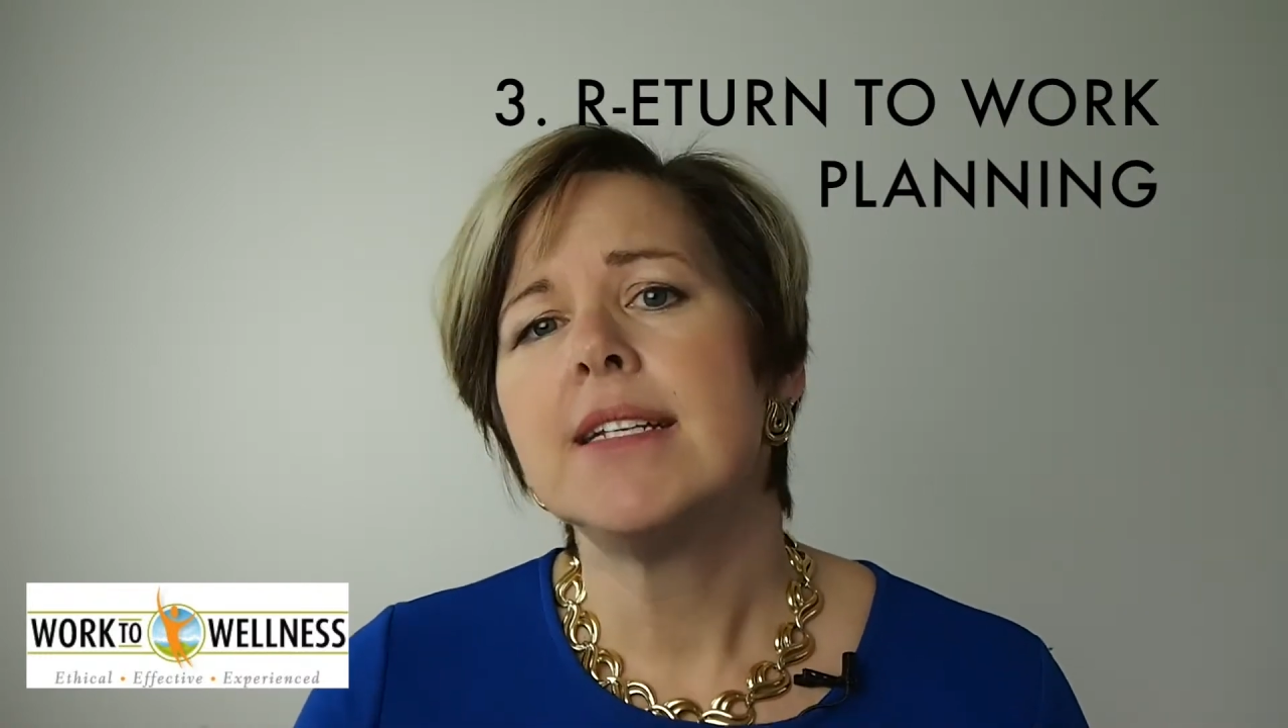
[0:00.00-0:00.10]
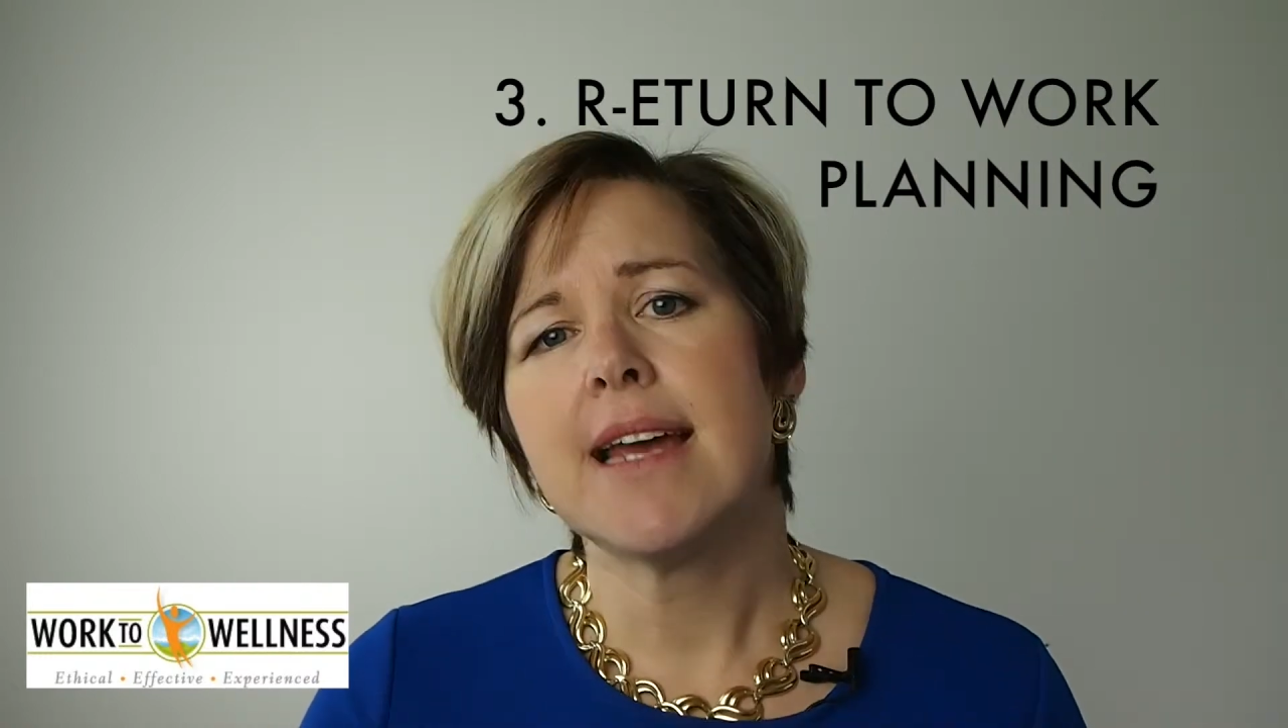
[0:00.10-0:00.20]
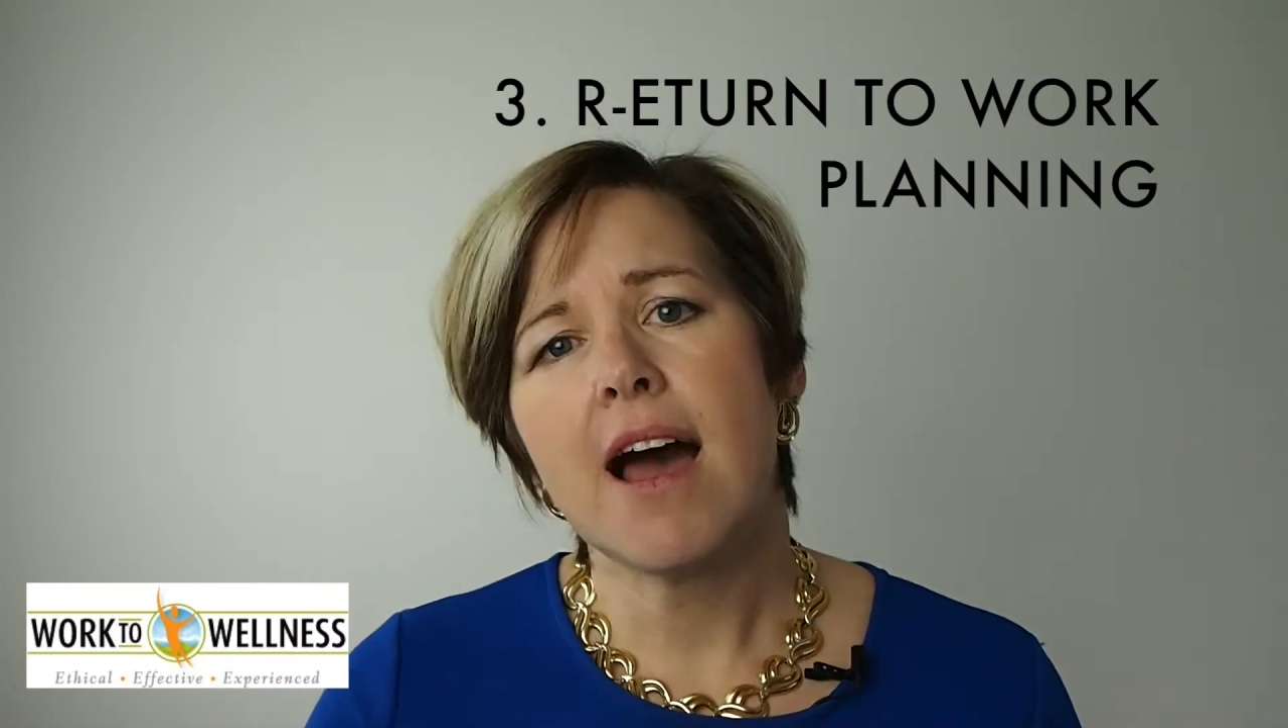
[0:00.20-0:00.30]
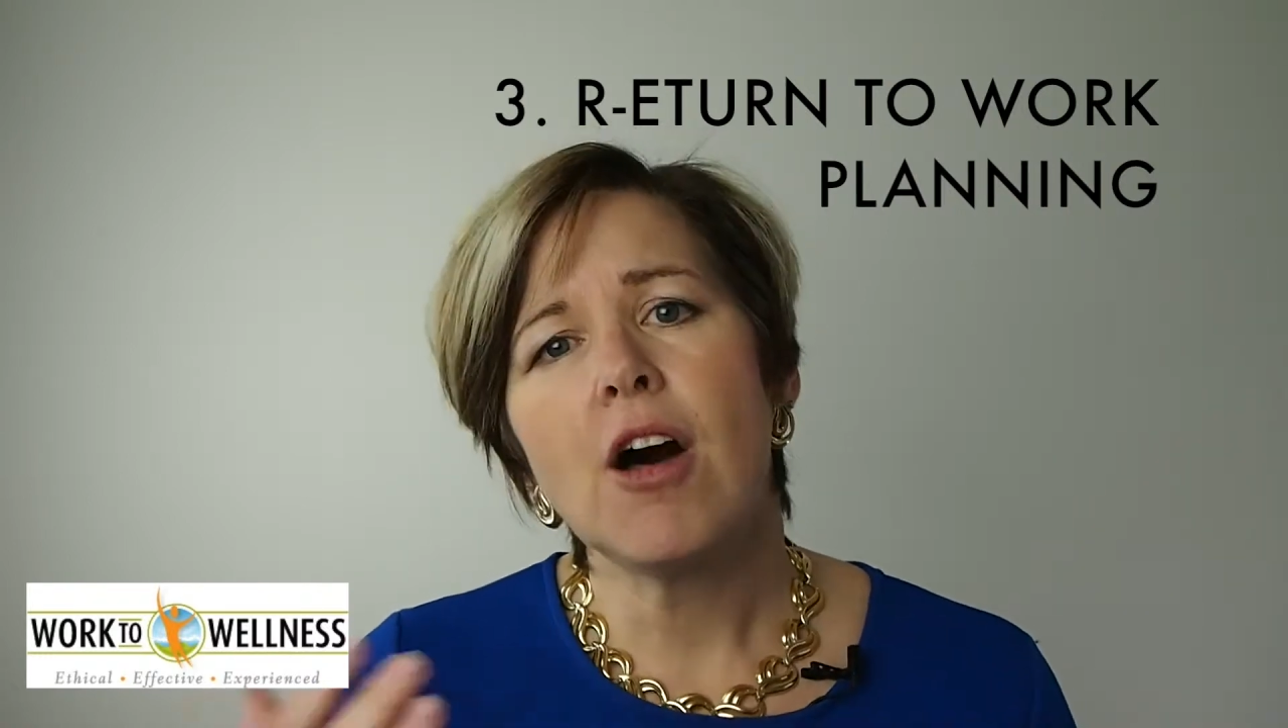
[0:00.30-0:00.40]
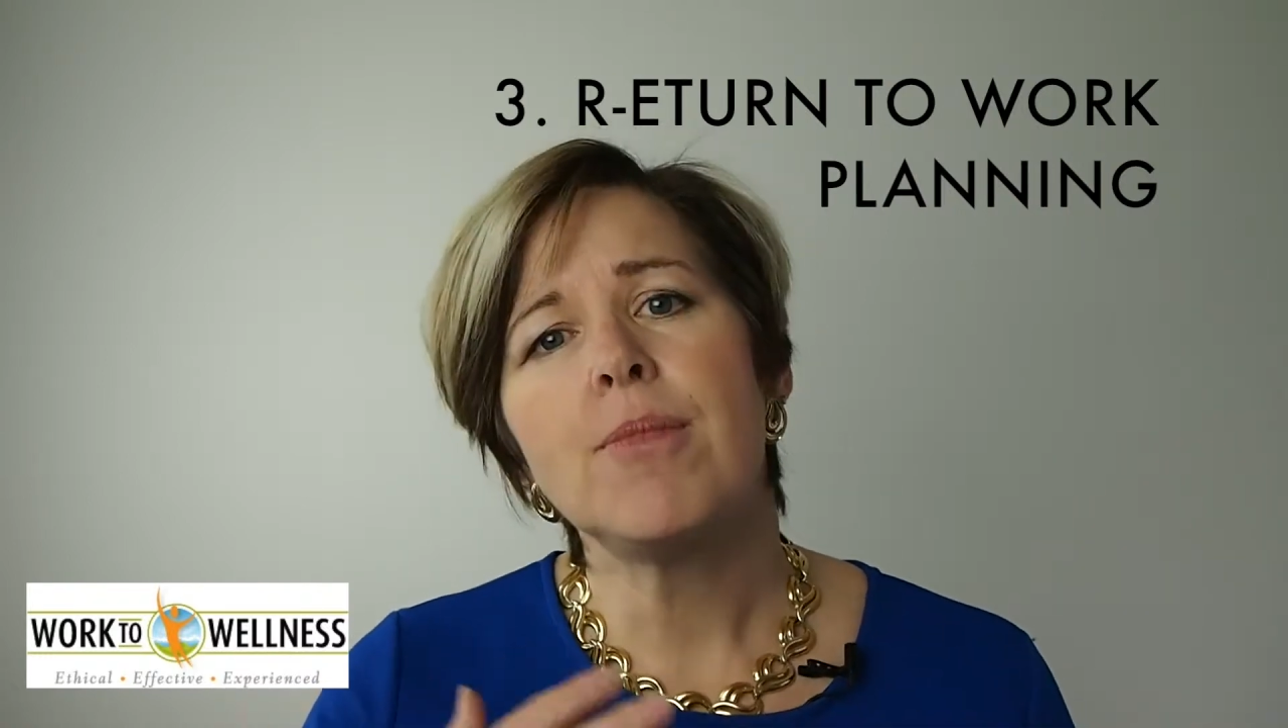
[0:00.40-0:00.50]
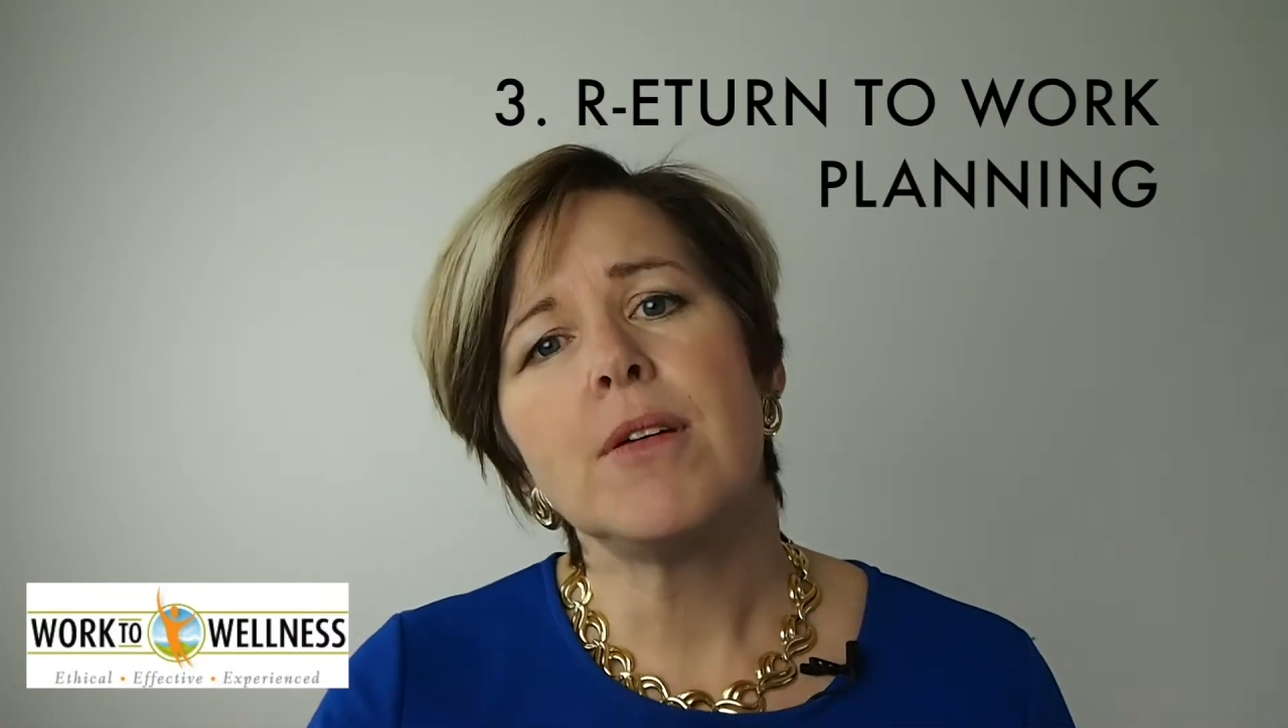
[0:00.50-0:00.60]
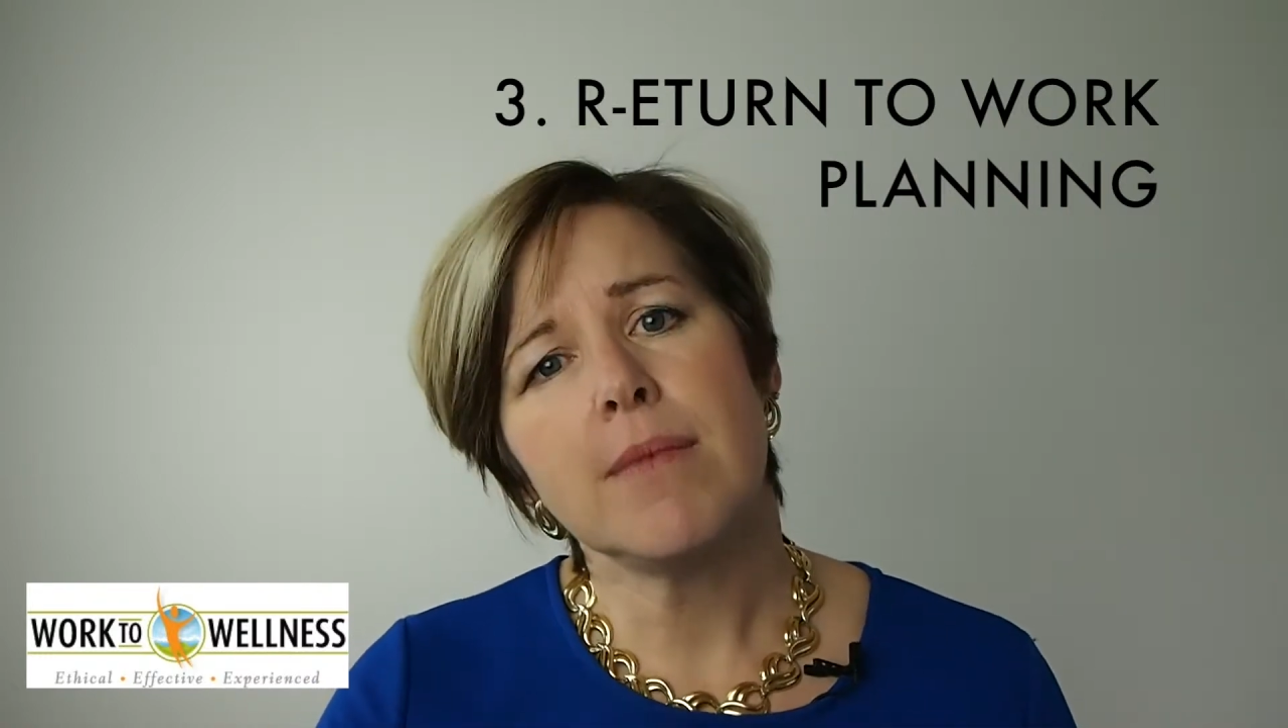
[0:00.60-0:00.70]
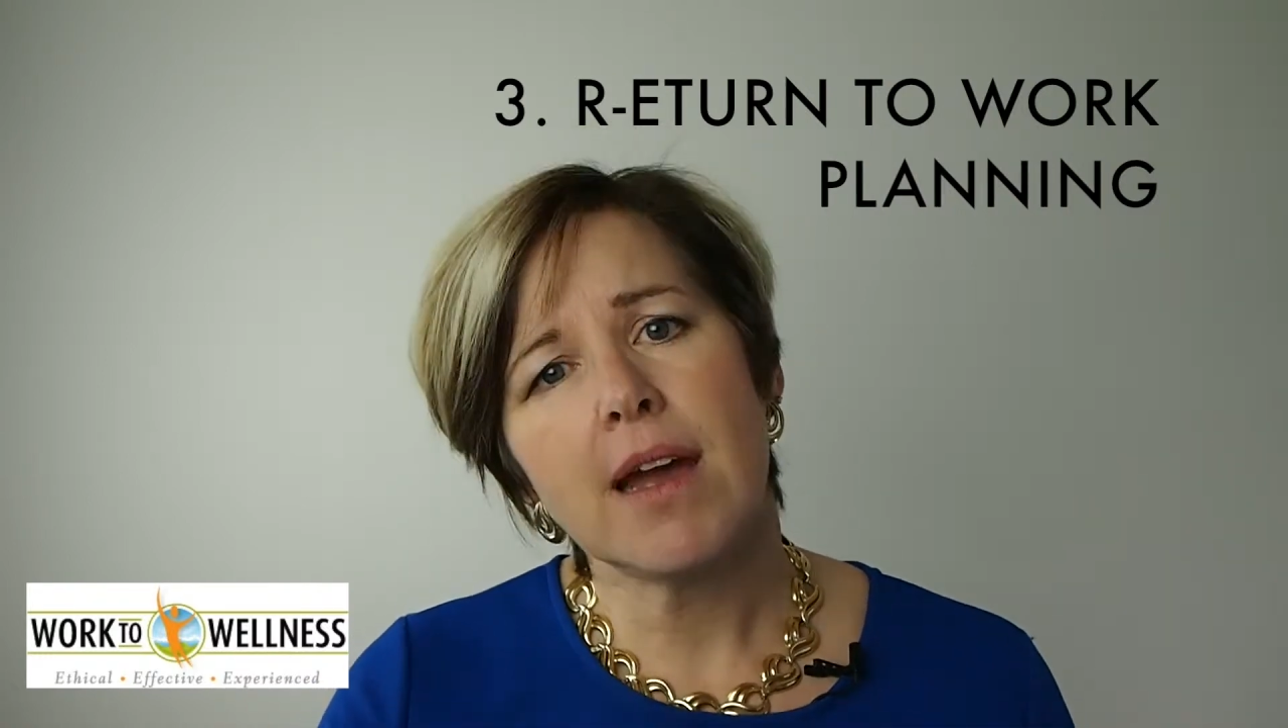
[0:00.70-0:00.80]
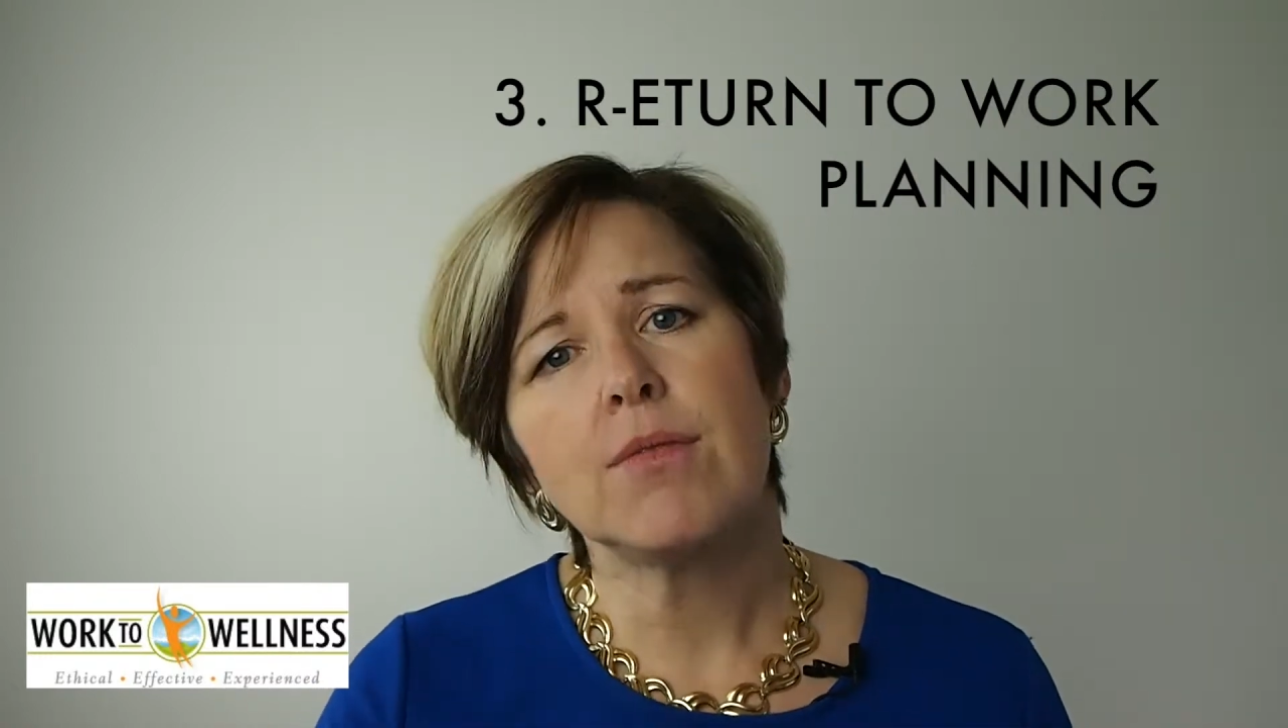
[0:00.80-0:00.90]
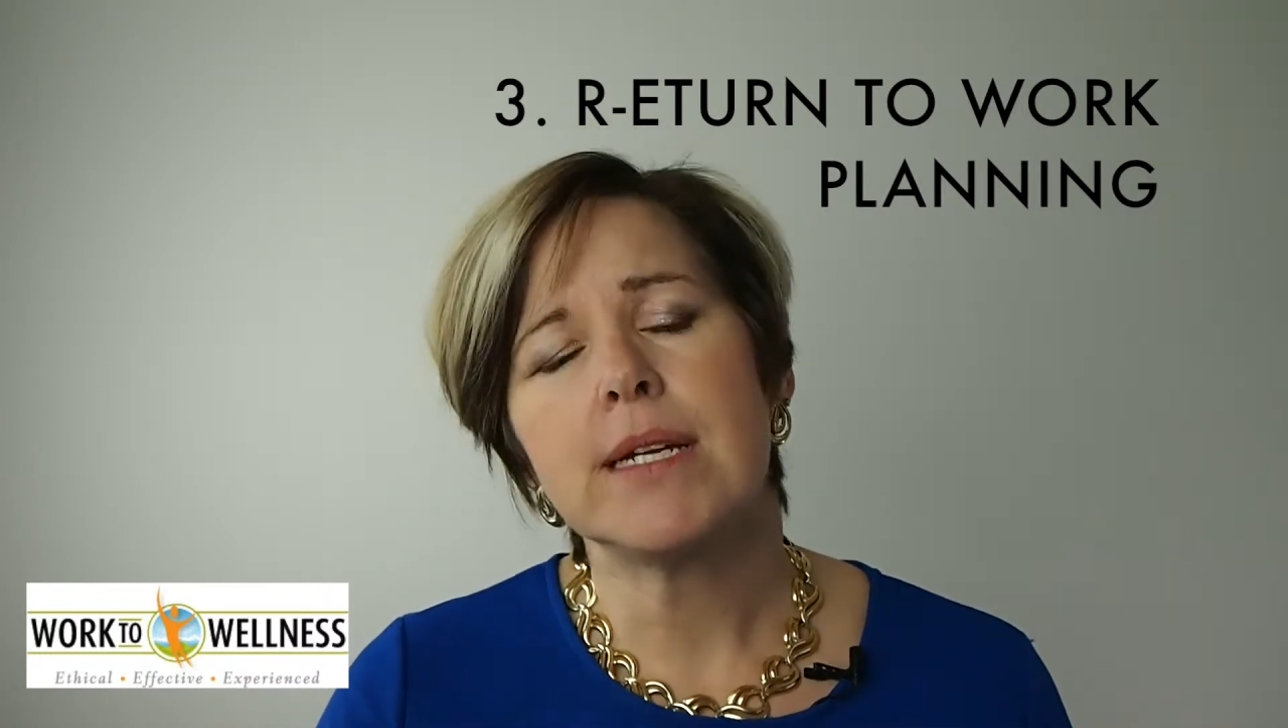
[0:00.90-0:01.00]
to help
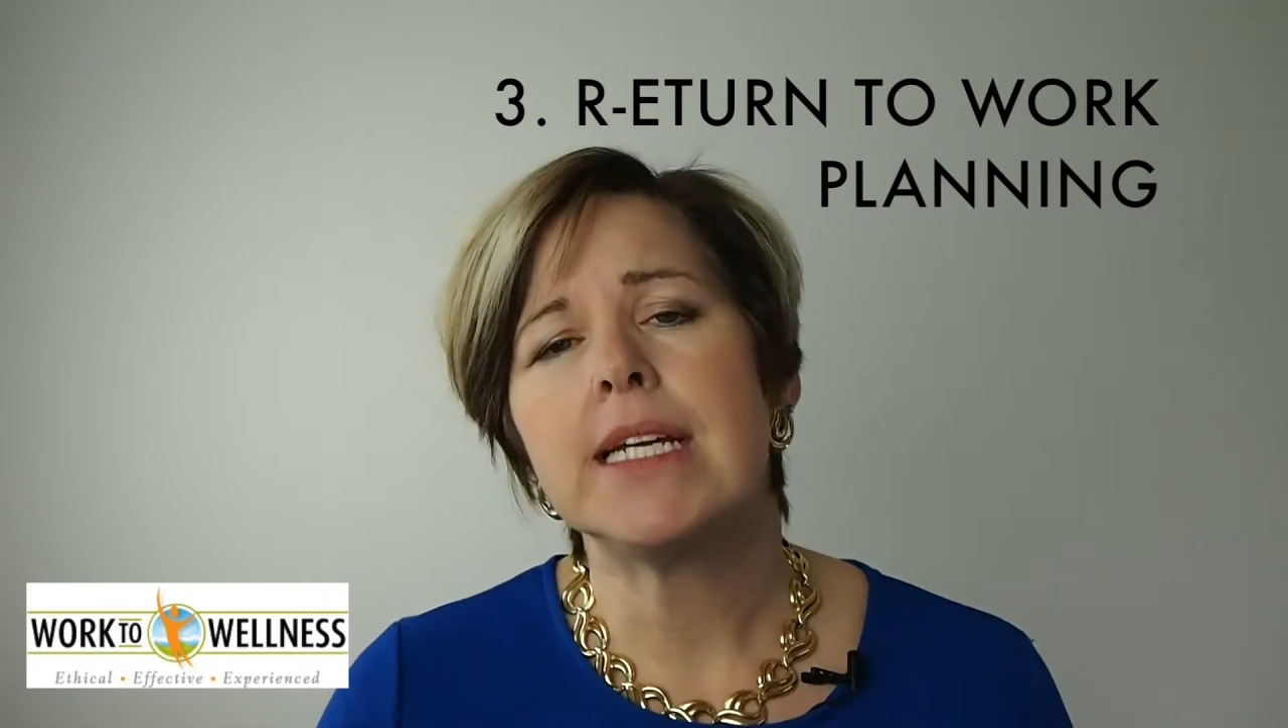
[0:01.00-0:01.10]
them get